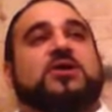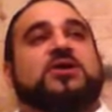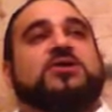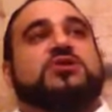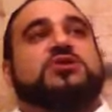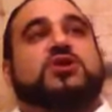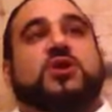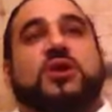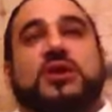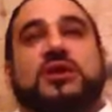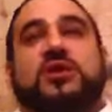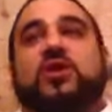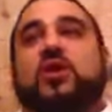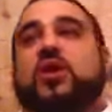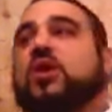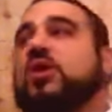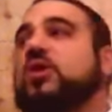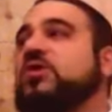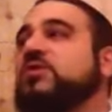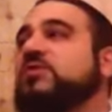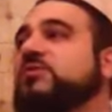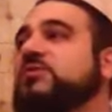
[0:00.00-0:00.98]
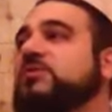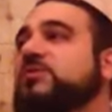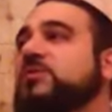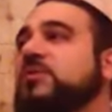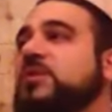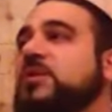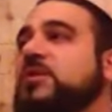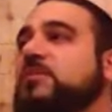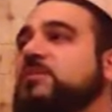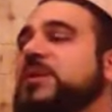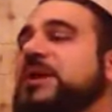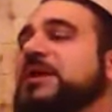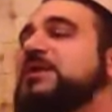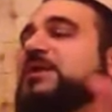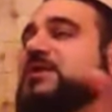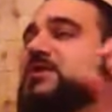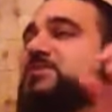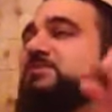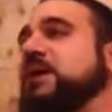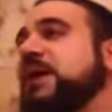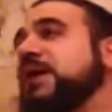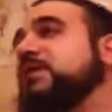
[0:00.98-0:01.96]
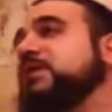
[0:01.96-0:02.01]
So Yitro beat
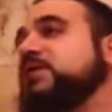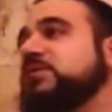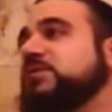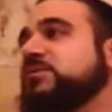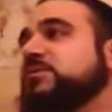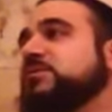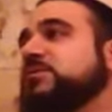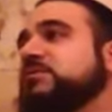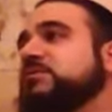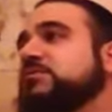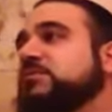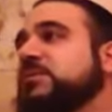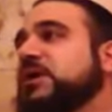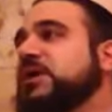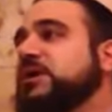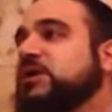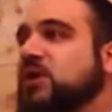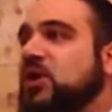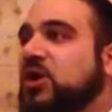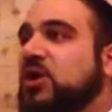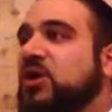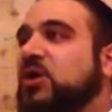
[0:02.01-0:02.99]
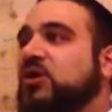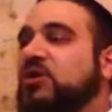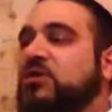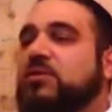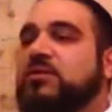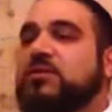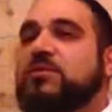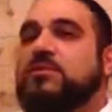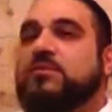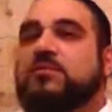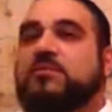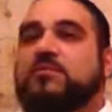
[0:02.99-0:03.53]
this battle. Yitro